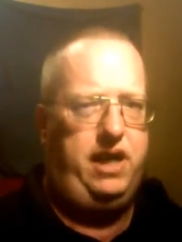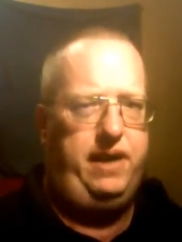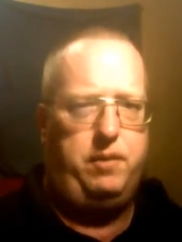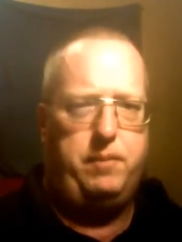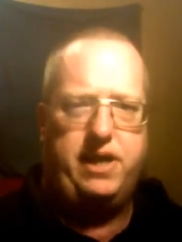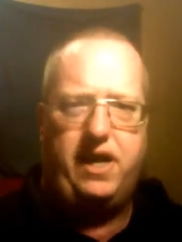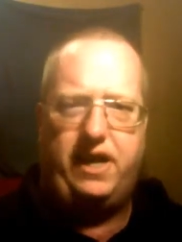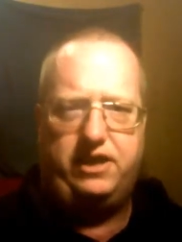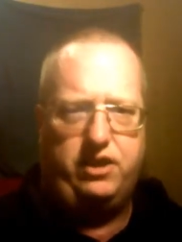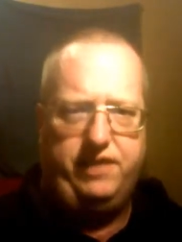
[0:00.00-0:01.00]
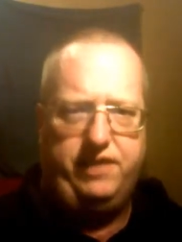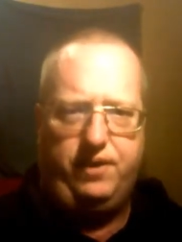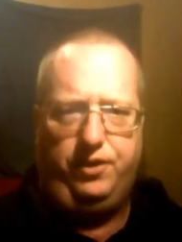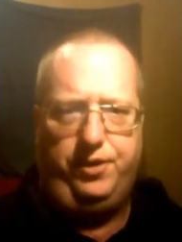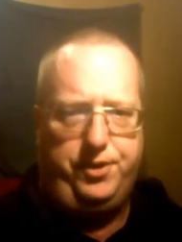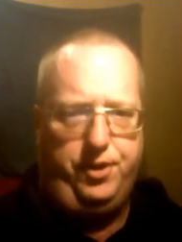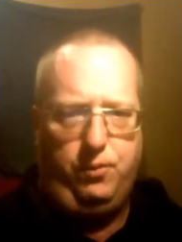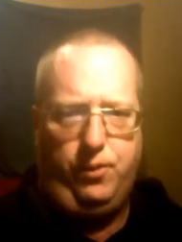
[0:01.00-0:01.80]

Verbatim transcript: either monotonous or difficult to do